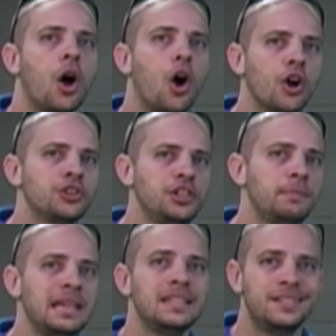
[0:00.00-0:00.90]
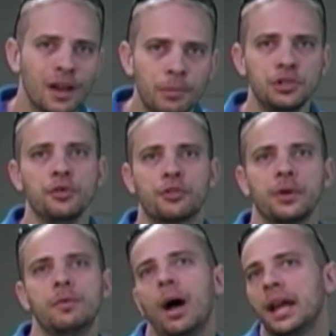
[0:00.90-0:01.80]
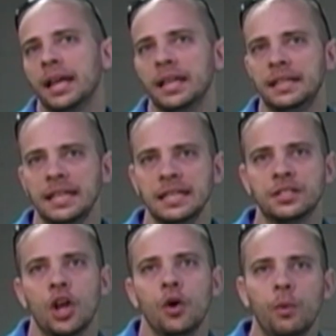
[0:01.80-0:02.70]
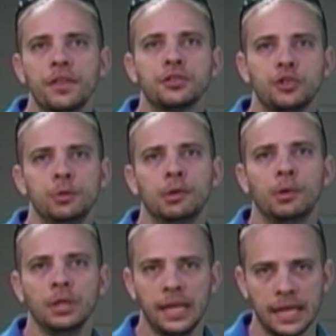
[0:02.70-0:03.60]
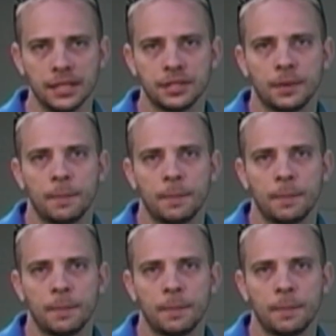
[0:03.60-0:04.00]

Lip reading: RGBW 3-watt LEDs with a zoomable lens.